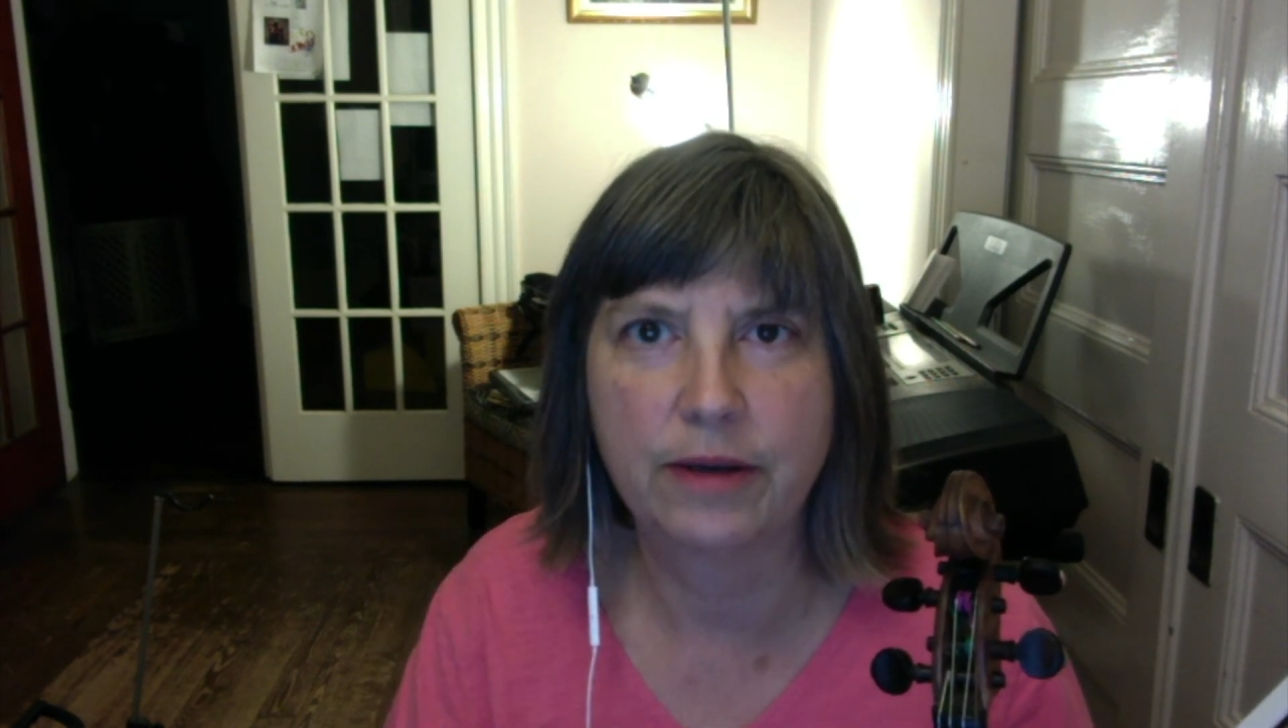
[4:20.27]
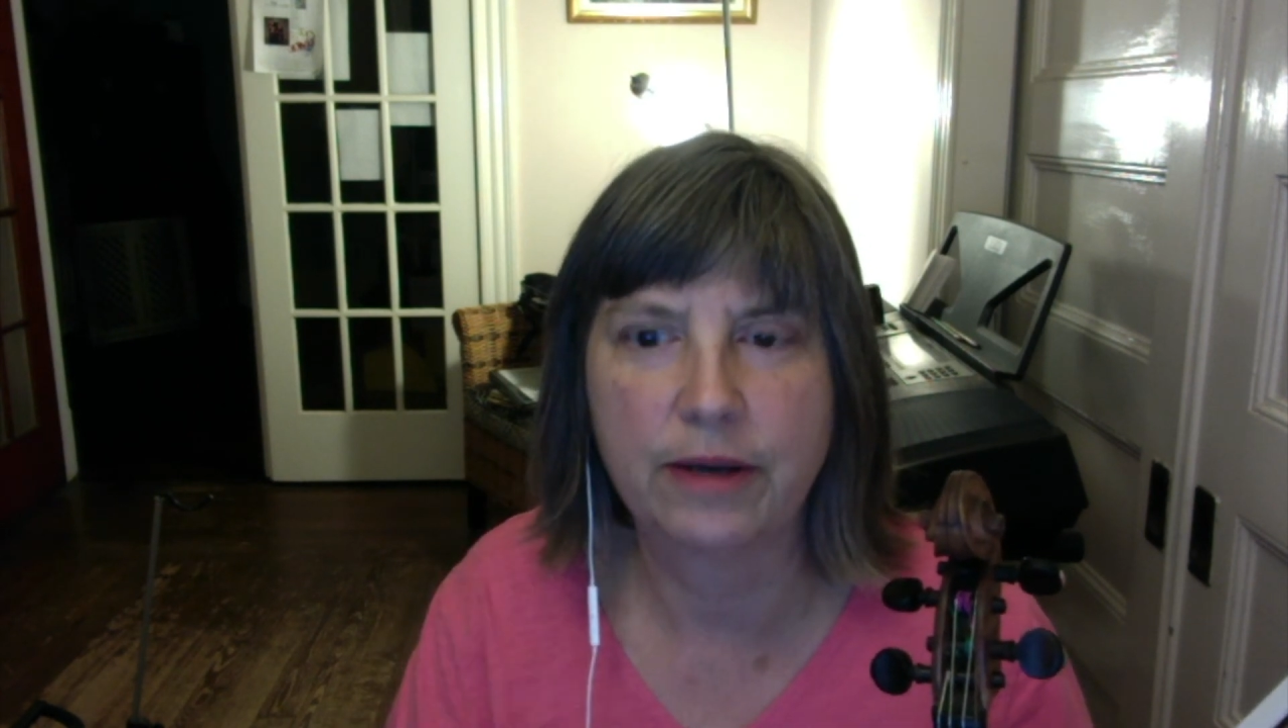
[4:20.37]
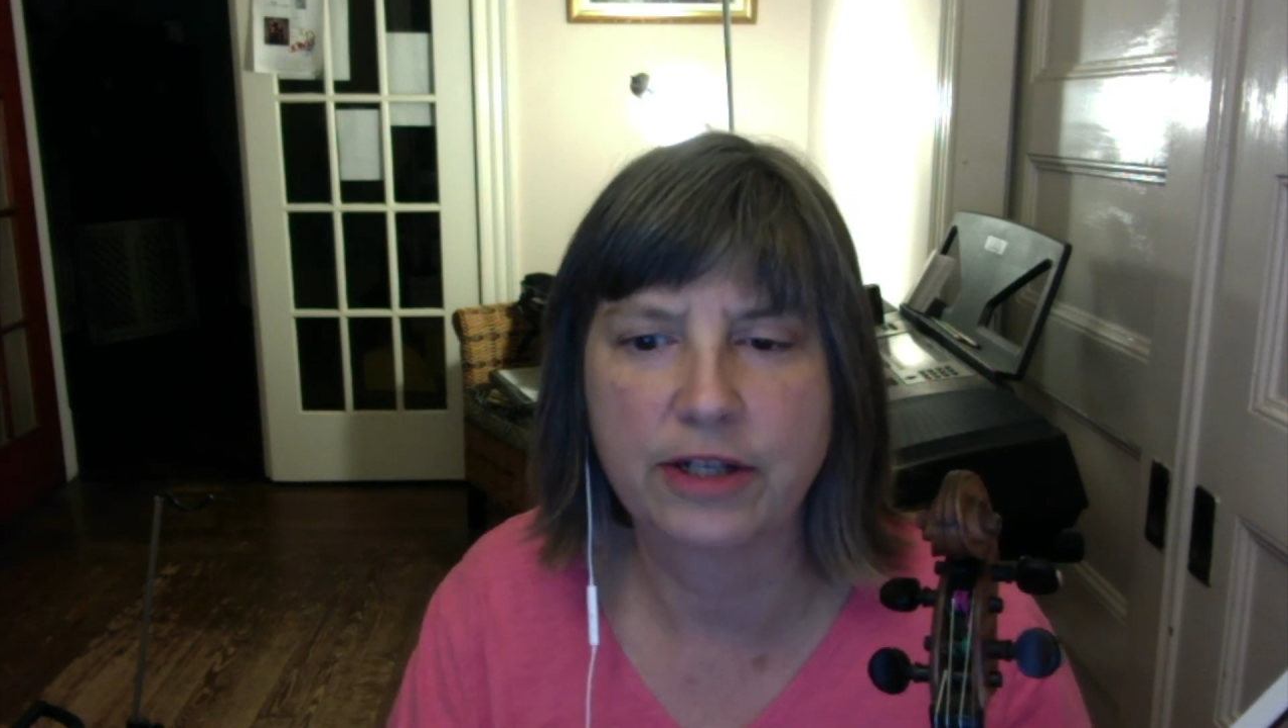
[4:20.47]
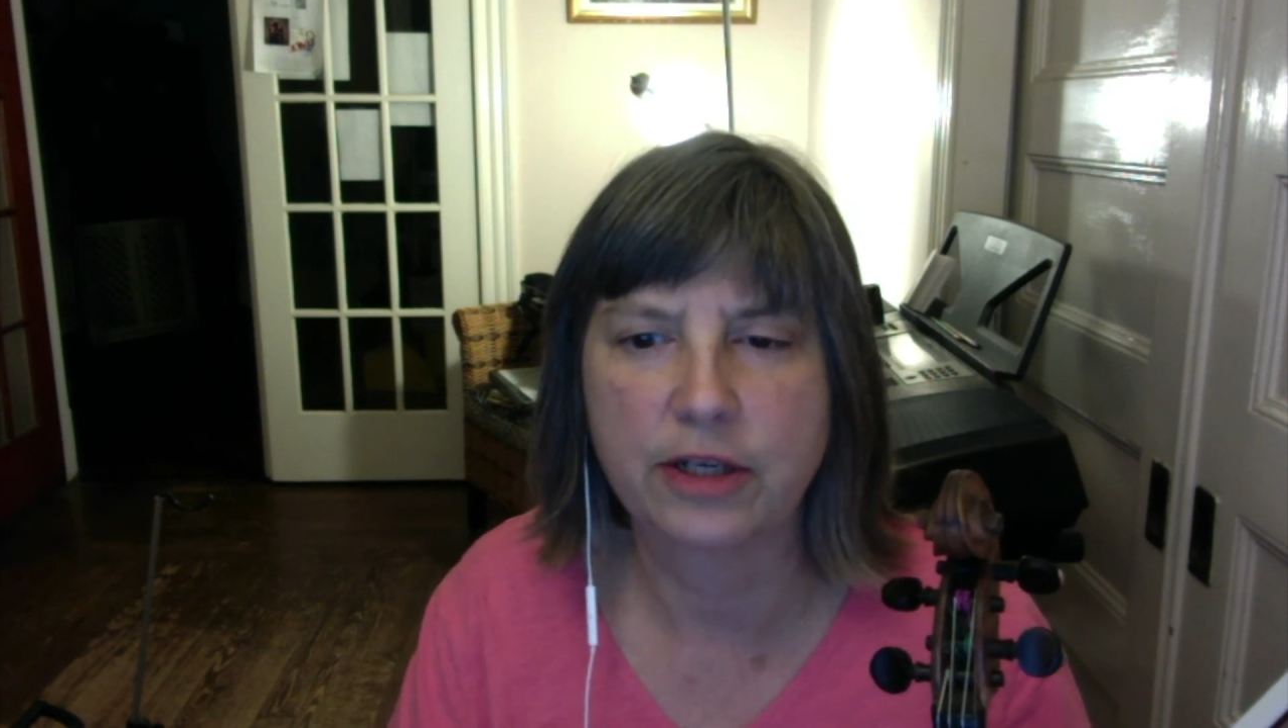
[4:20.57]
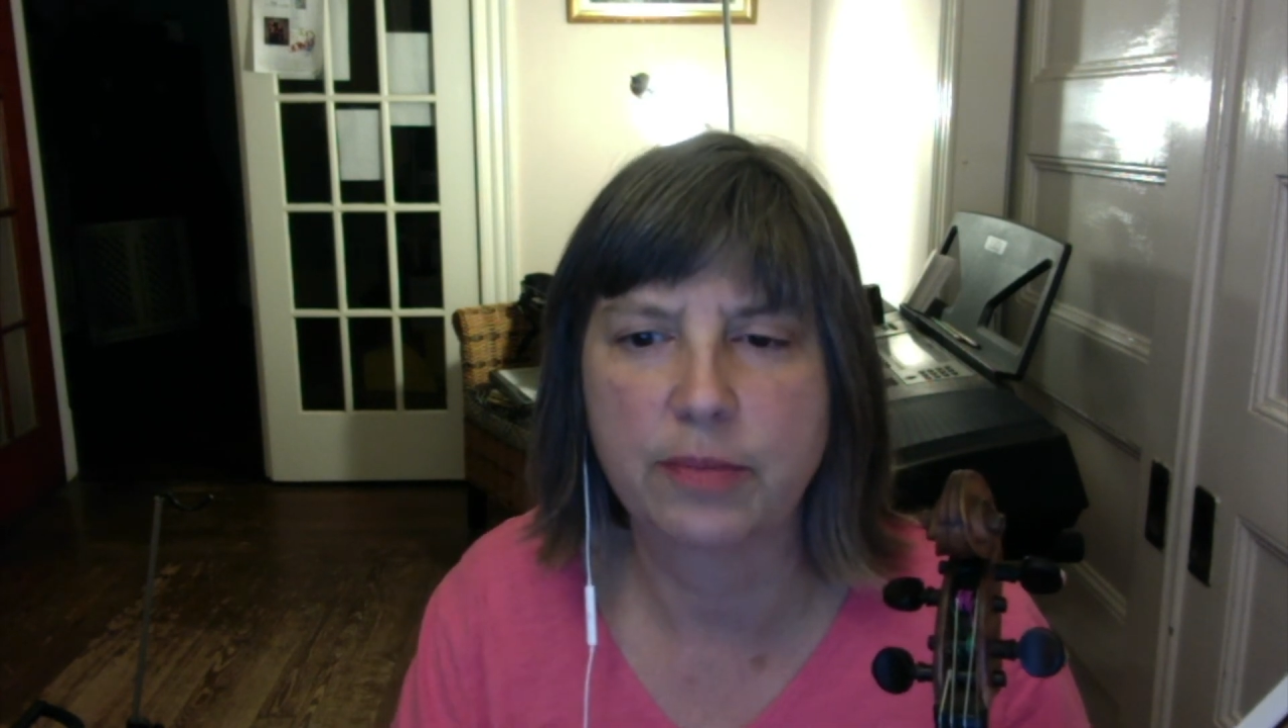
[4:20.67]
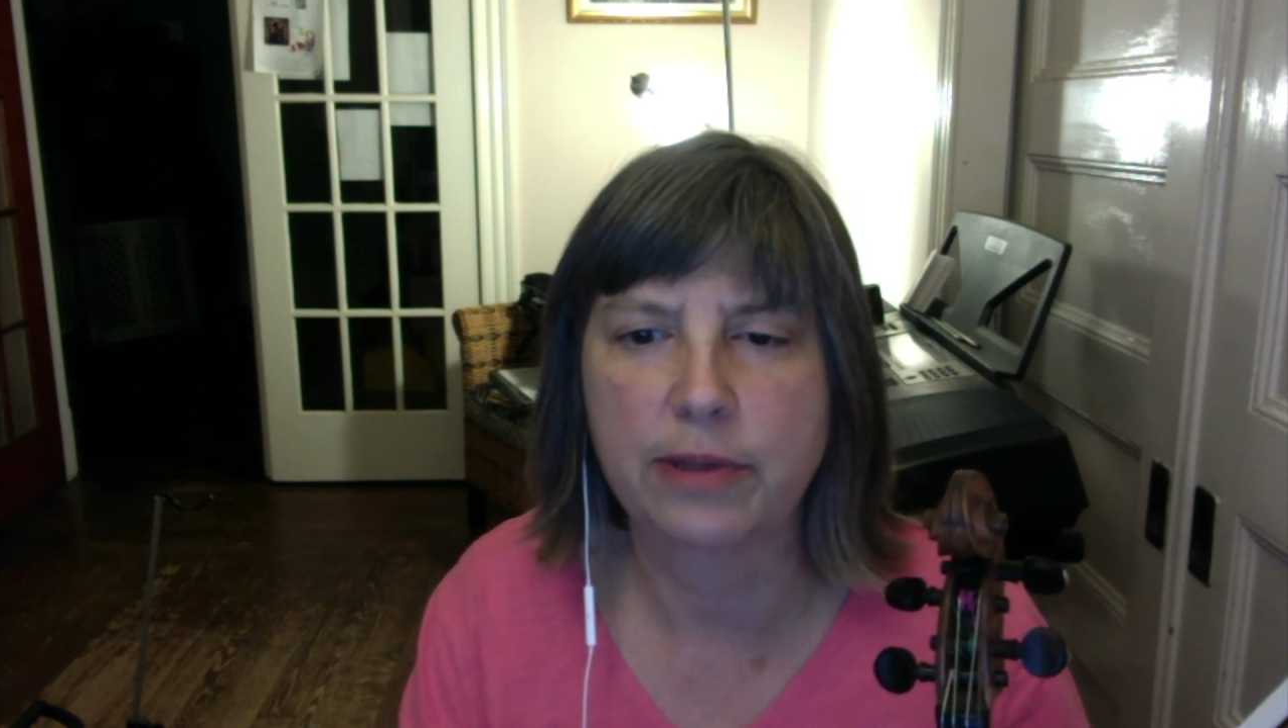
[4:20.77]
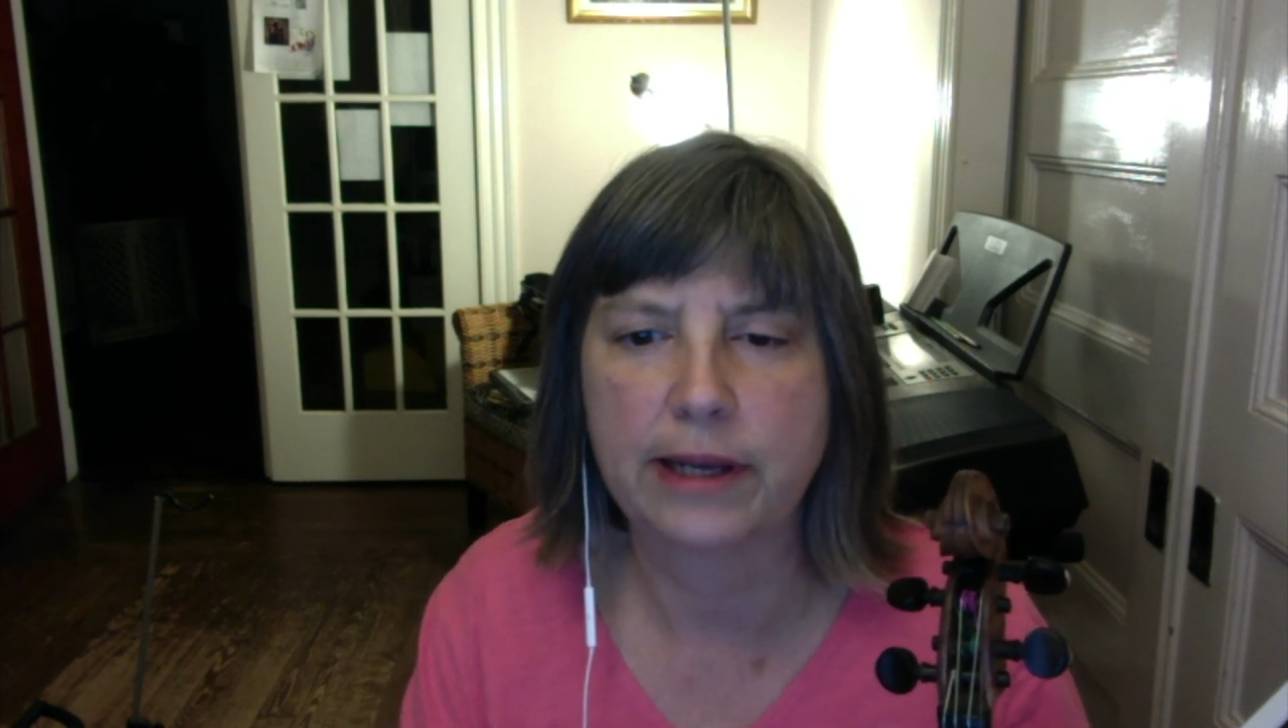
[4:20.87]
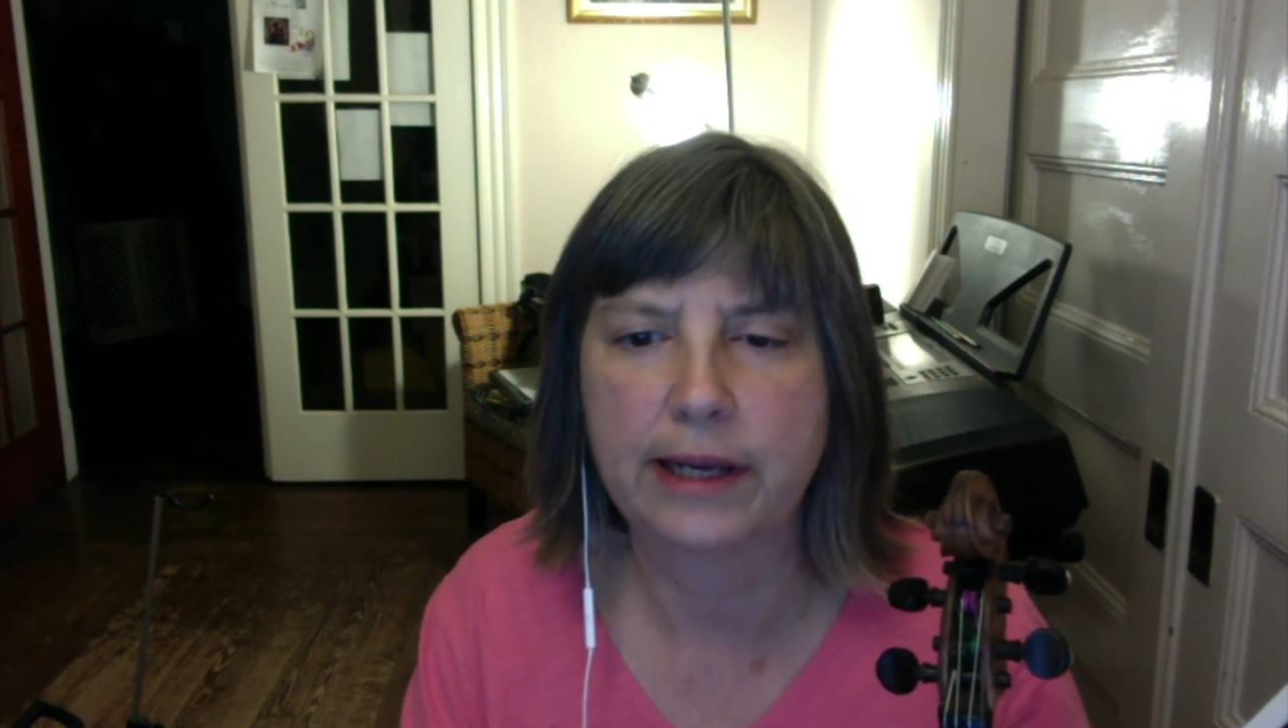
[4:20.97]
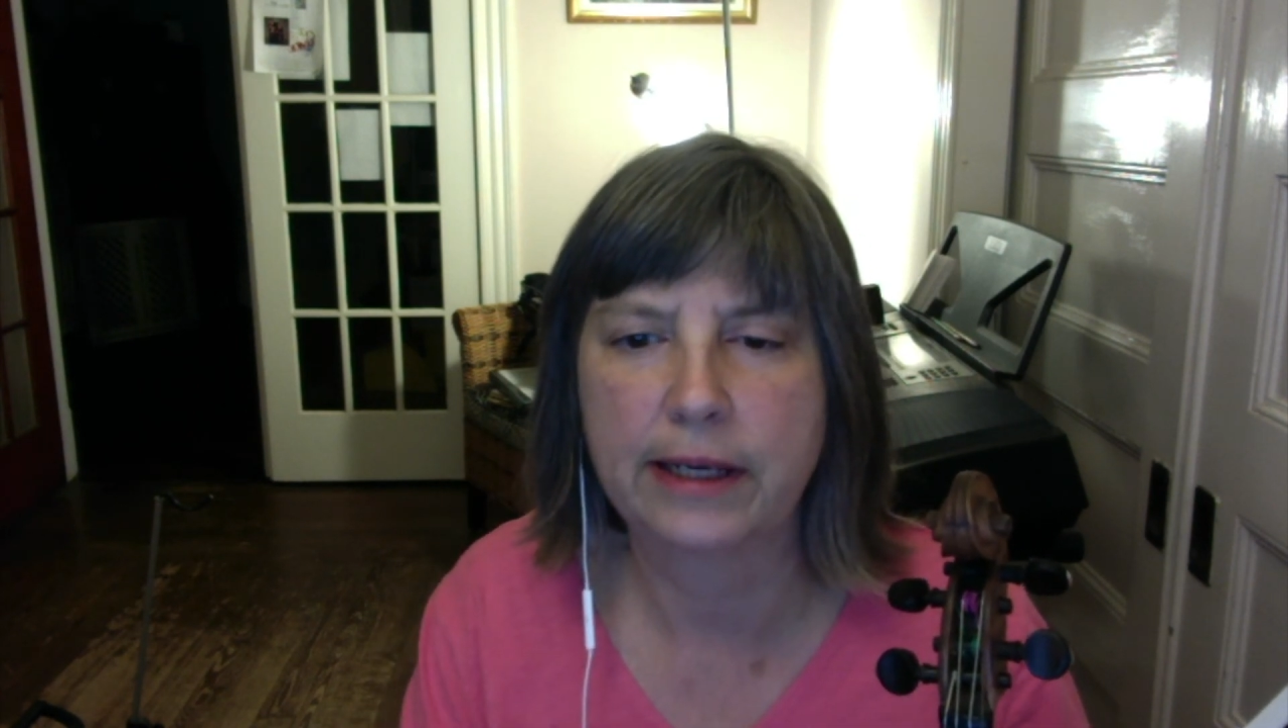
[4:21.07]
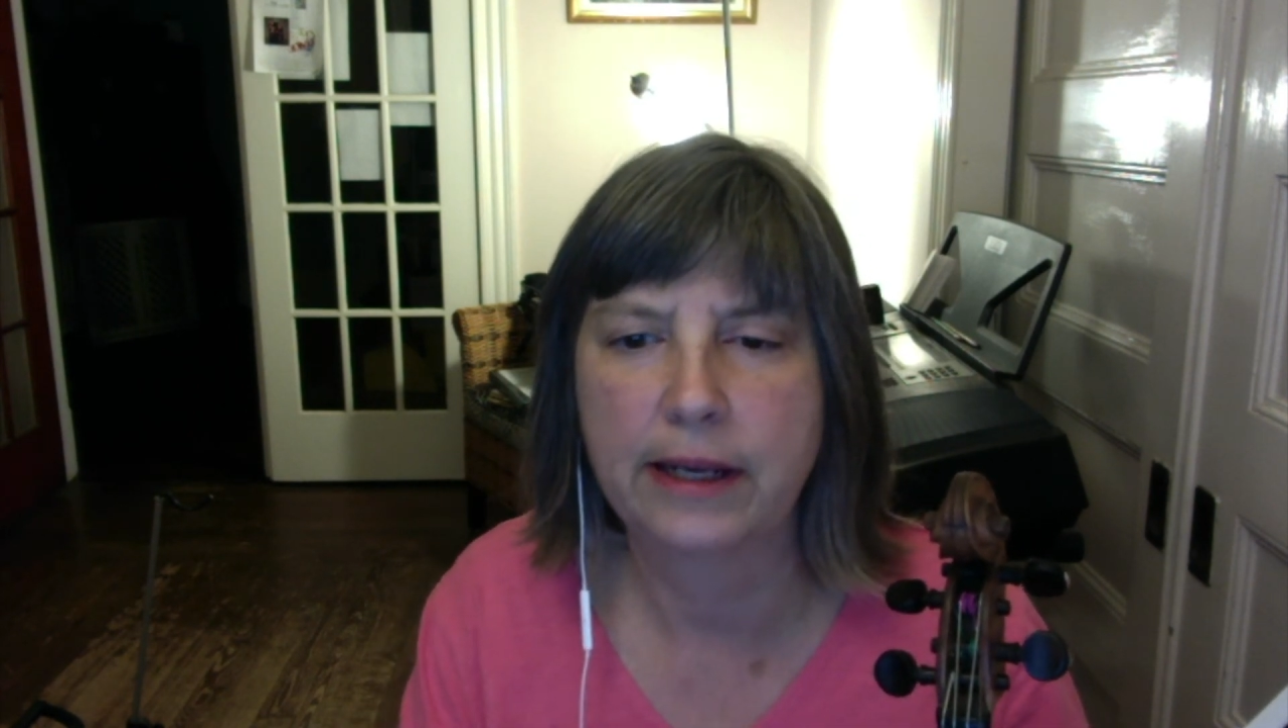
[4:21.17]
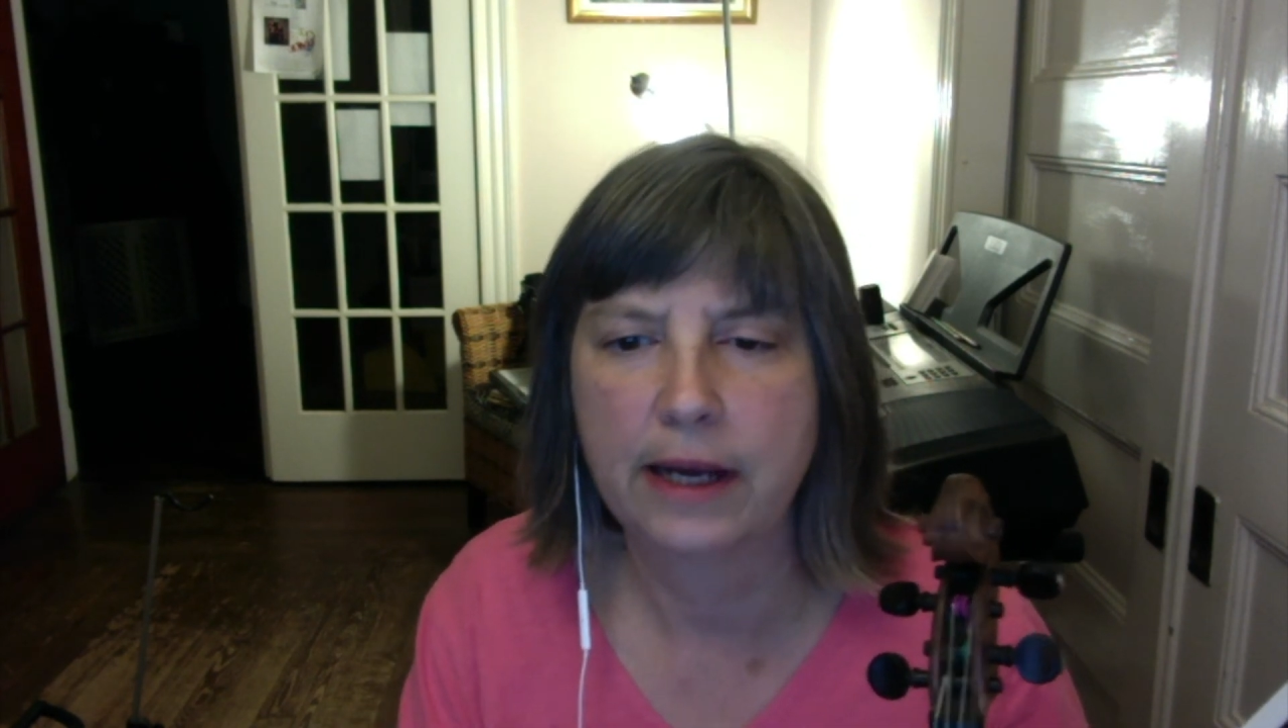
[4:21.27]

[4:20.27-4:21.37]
actually play it.